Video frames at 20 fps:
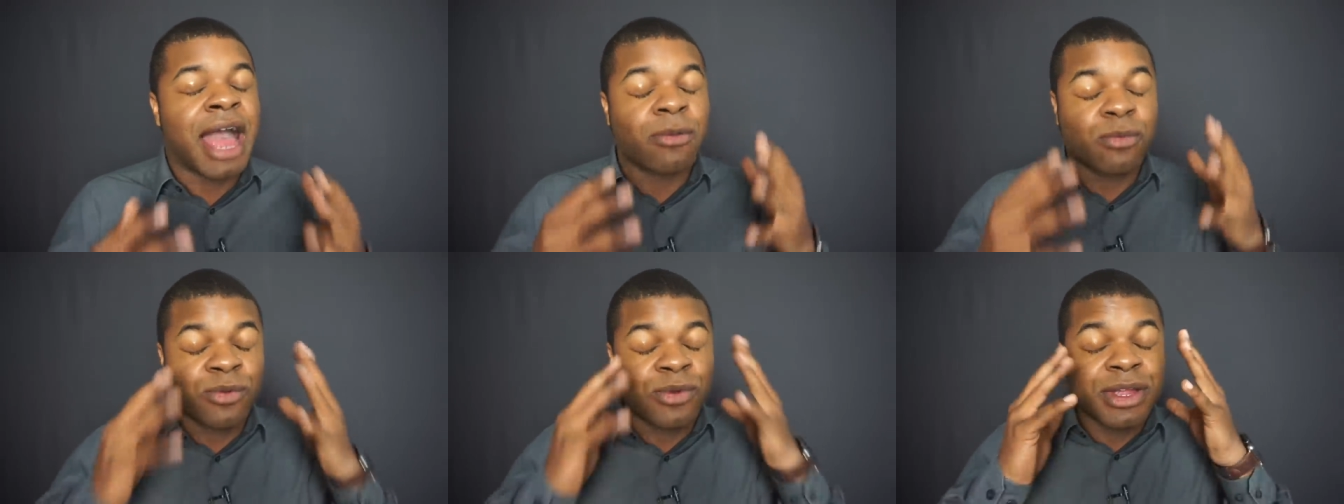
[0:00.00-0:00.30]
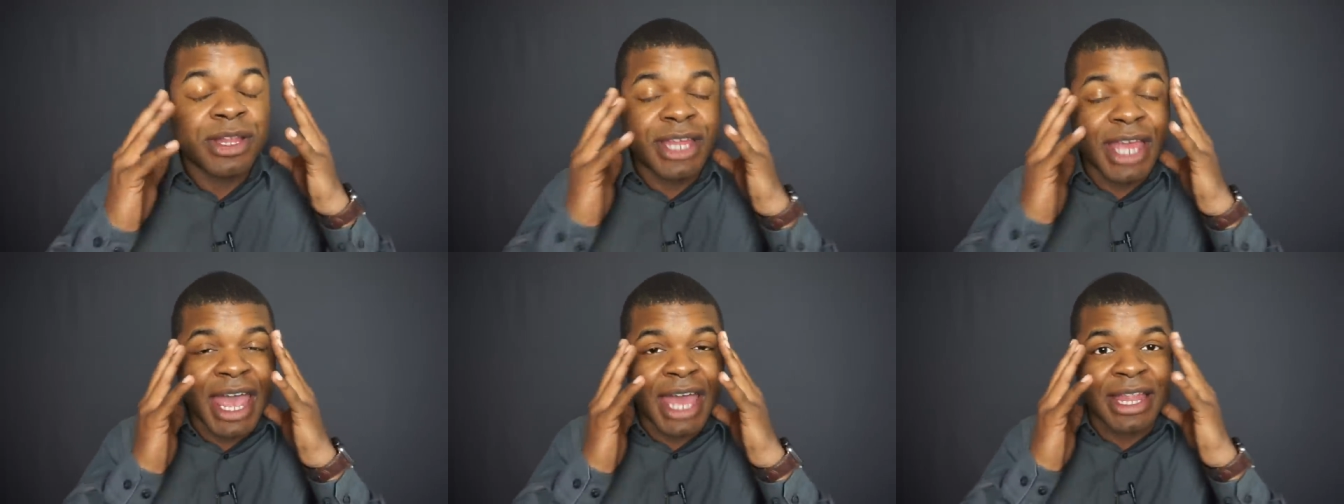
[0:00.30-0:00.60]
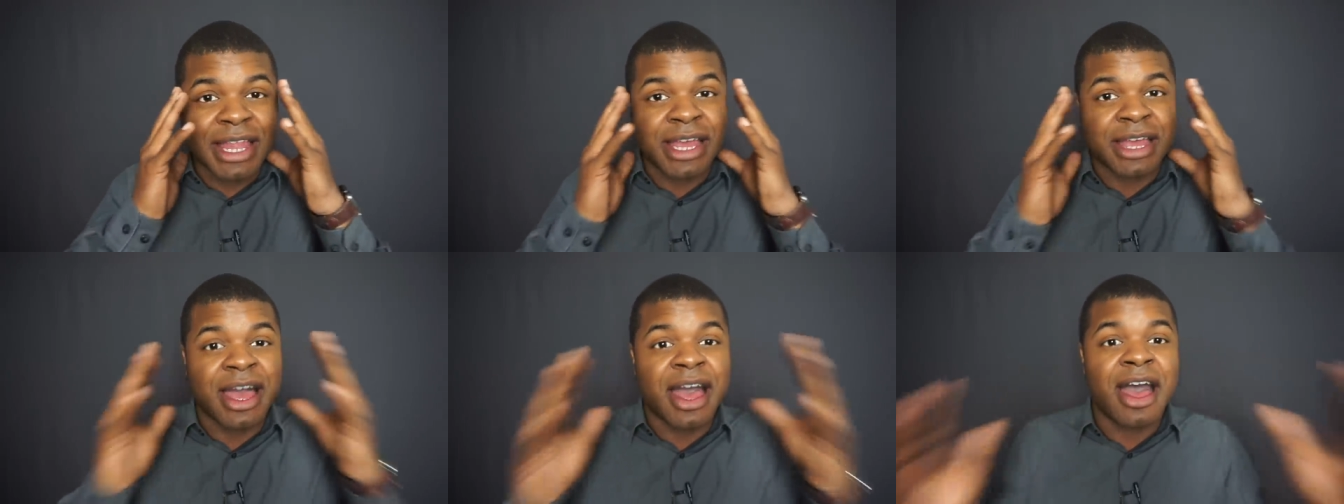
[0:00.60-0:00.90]
I really
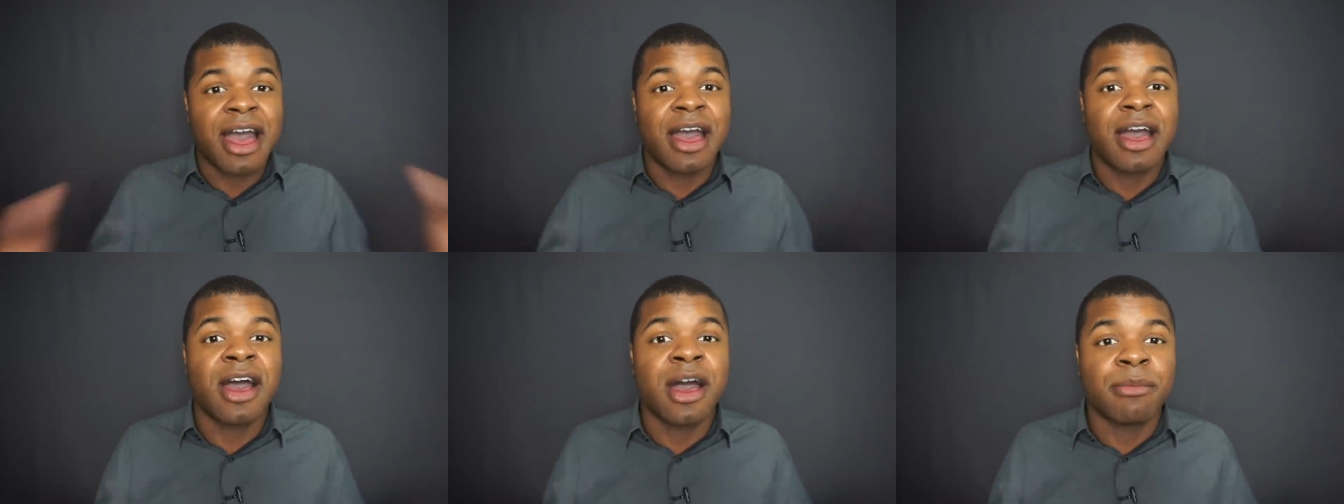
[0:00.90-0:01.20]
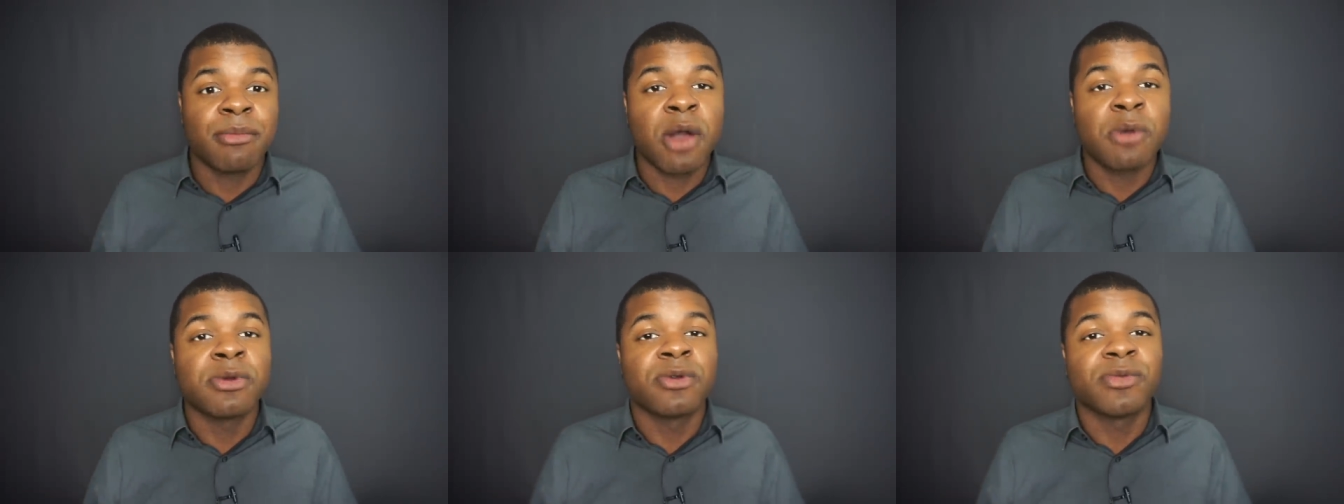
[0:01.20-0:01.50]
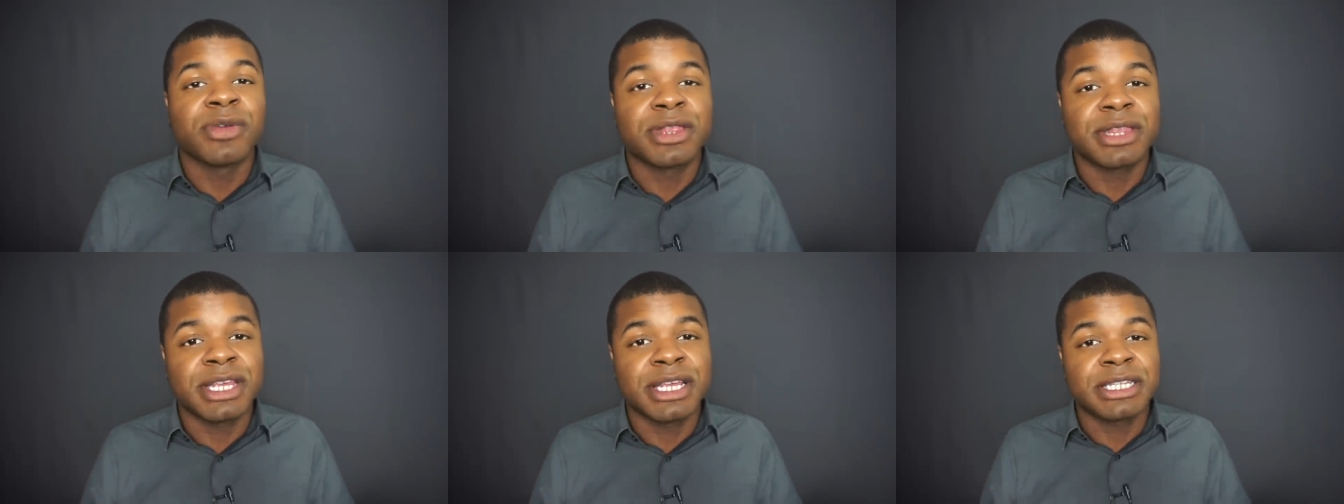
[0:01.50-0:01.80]
had like an aha moment
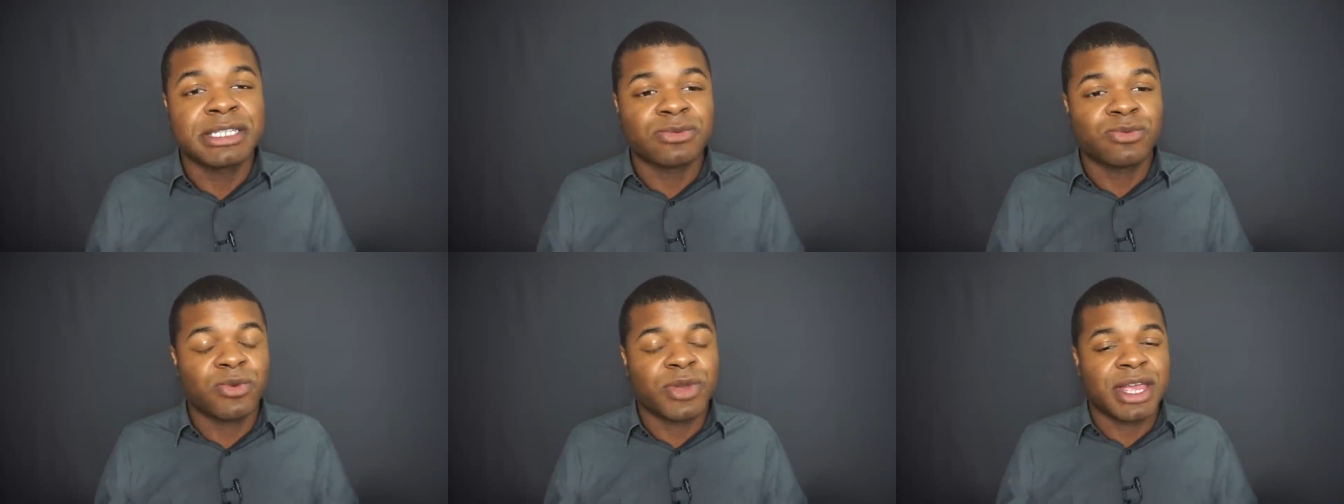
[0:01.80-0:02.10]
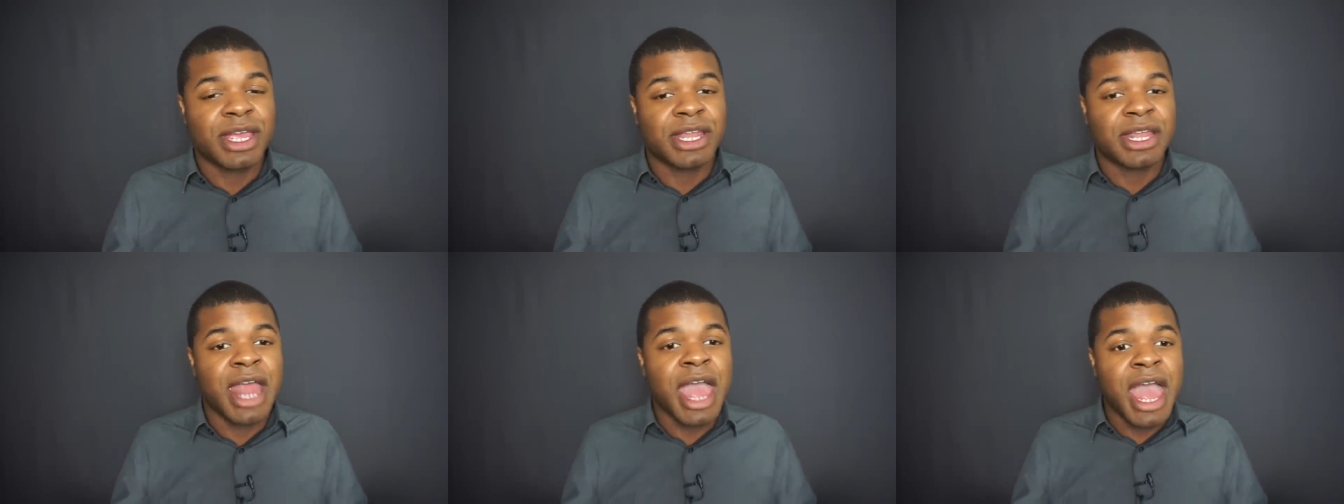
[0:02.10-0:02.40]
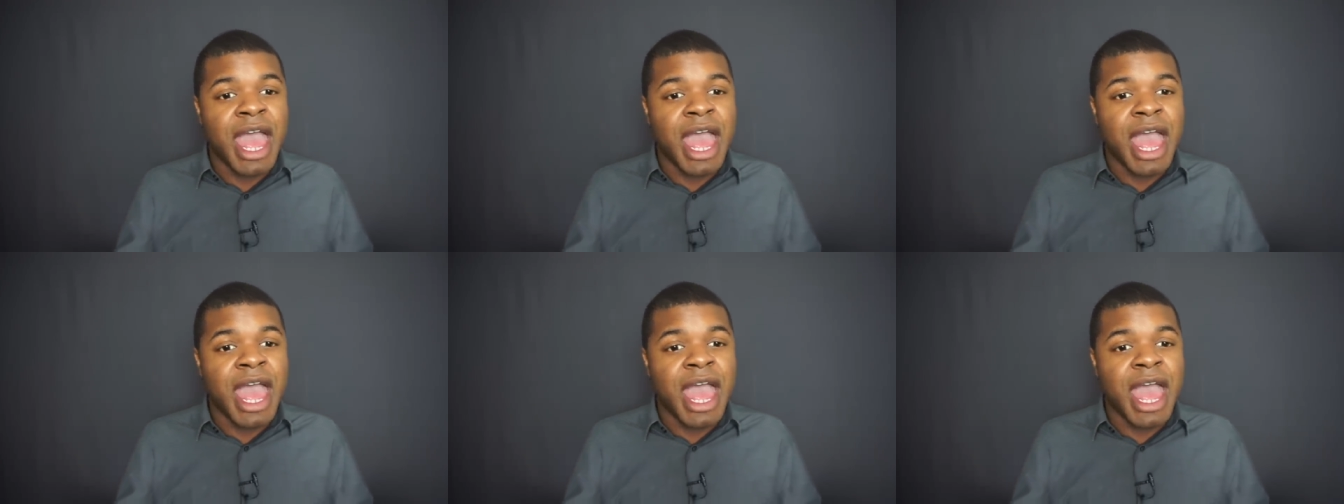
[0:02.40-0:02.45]
with this when